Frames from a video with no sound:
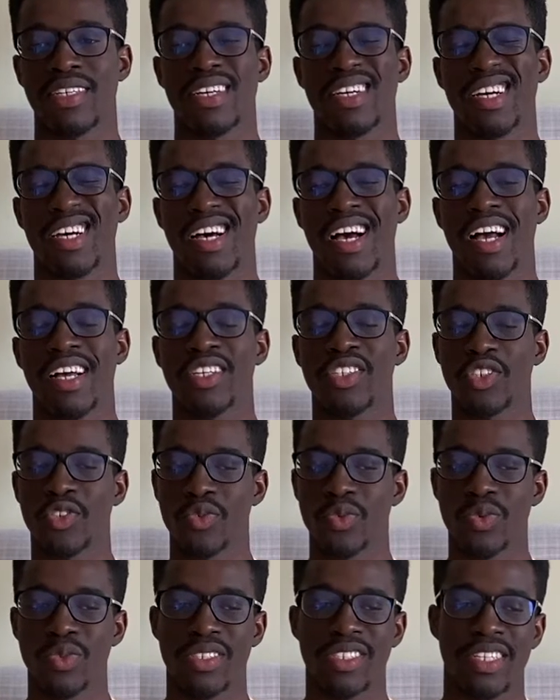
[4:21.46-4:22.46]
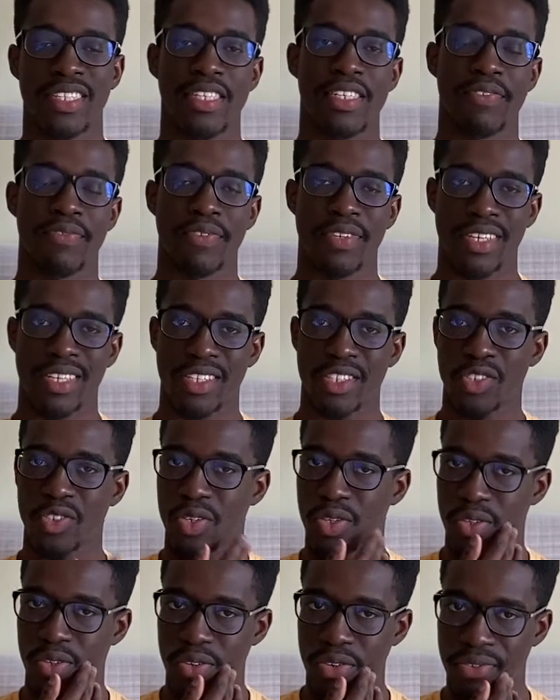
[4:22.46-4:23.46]
high school certificate,
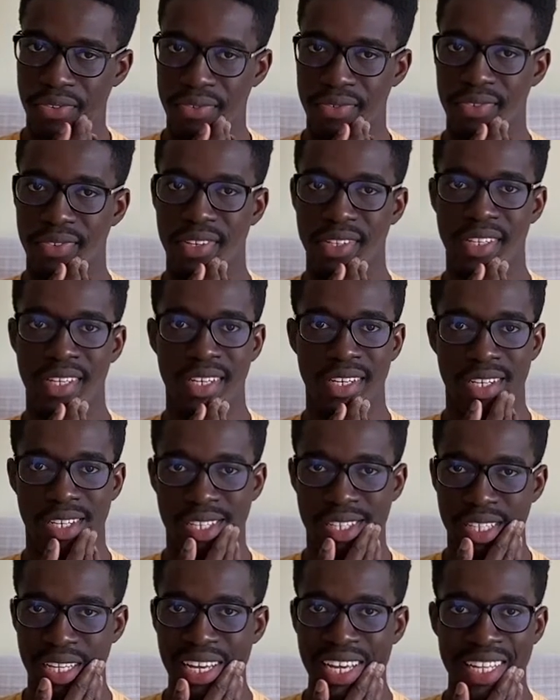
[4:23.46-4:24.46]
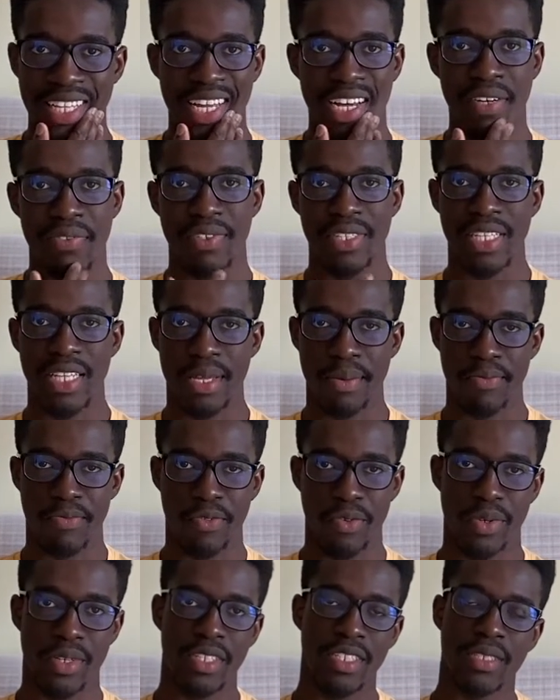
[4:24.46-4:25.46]
sort of. I think you have a name
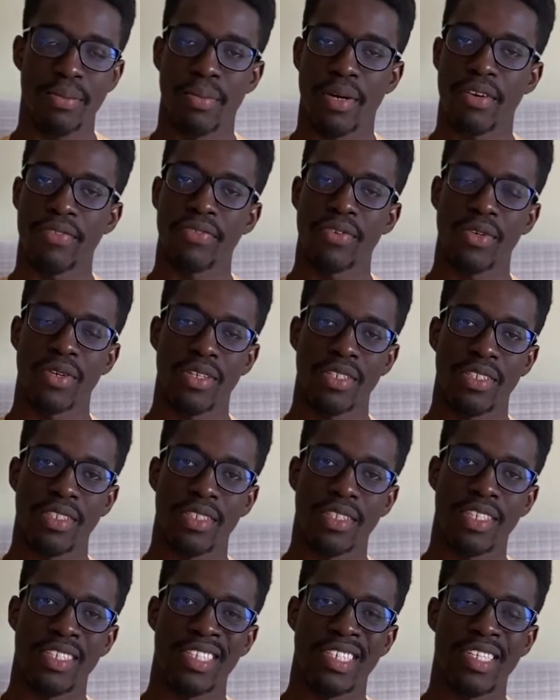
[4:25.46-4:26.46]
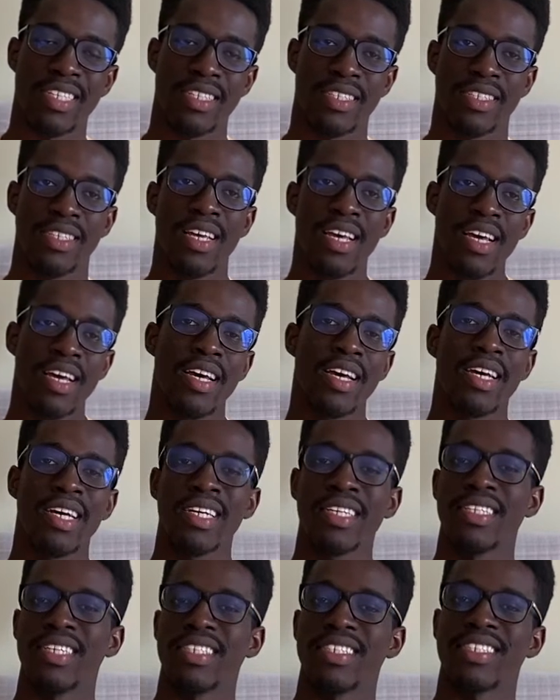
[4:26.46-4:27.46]
for it, but I've forgotten. Is it
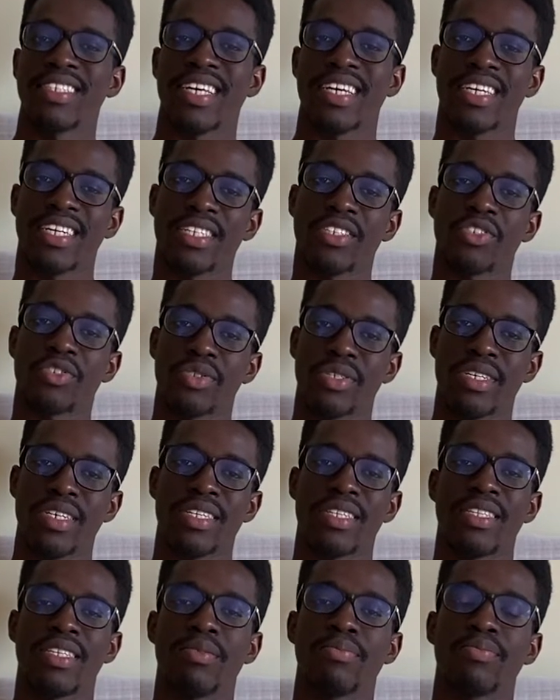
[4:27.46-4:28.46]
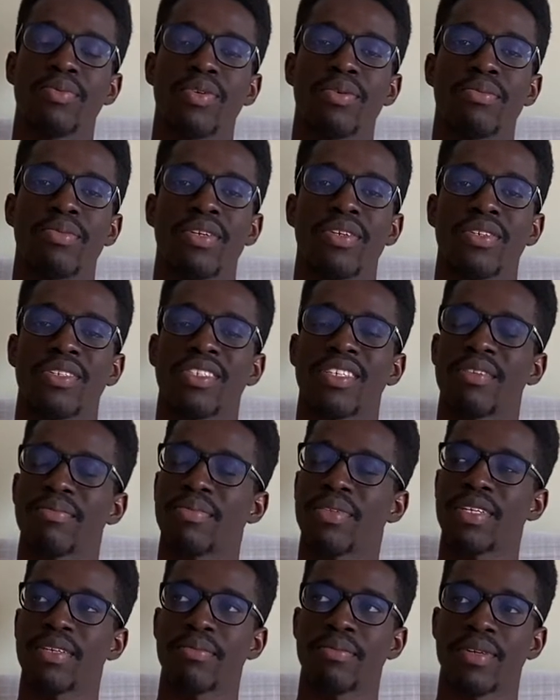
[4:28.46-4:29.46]
the secondary diploma or
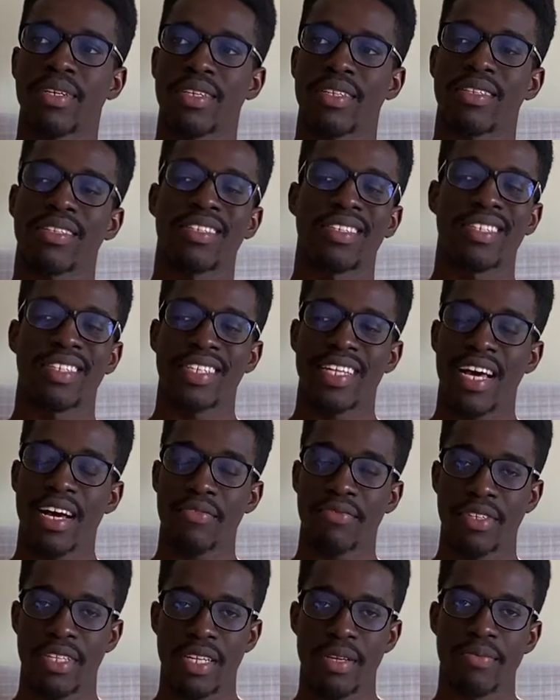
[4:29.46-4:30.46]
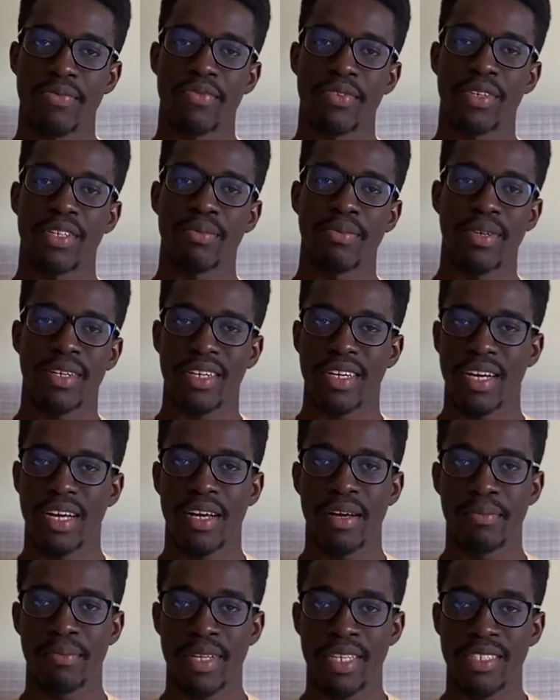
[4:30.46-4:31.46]
something? But they have a name for it. But
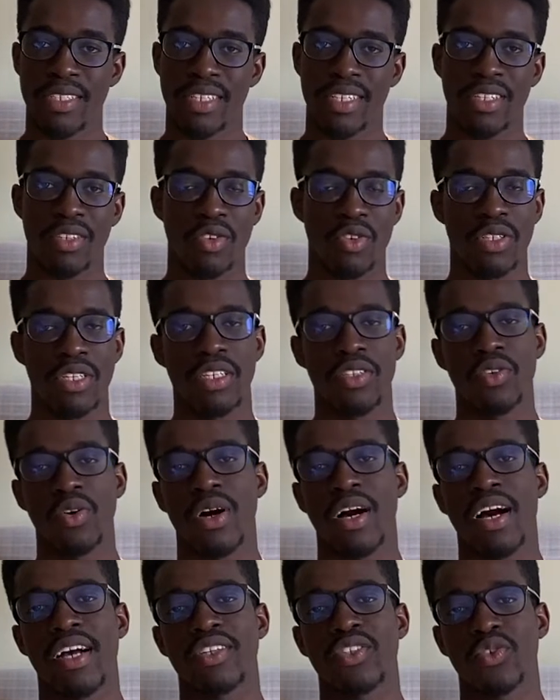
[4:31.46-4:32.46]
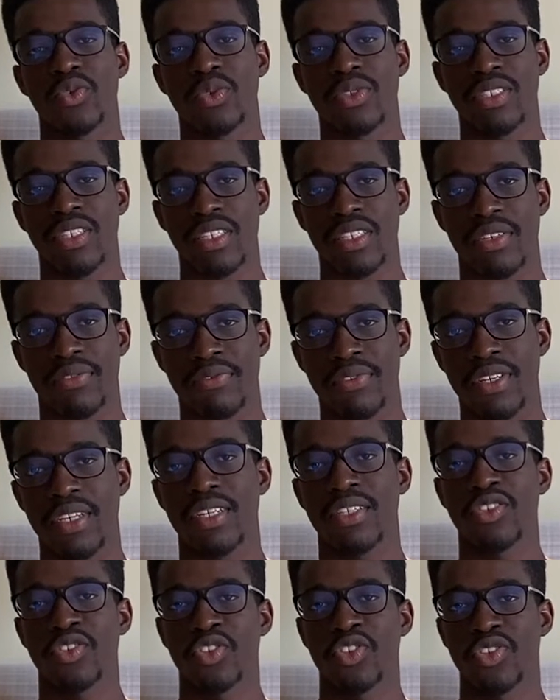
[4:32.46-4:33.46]
basically, you'll need your high school certificate
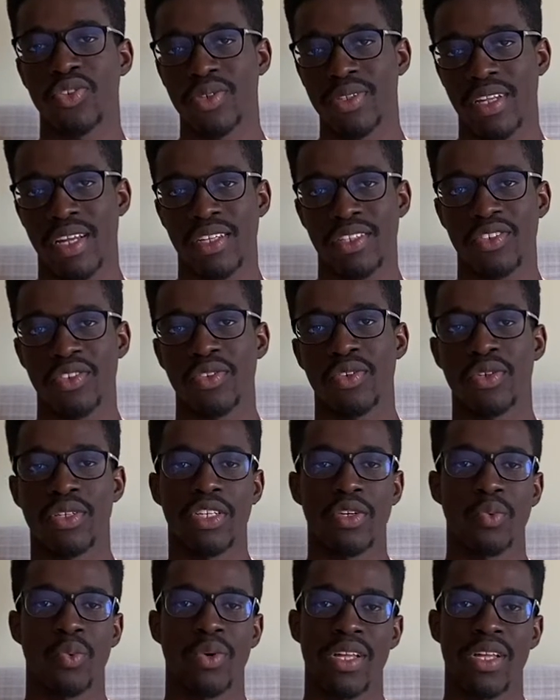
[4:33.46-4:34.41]
to show that you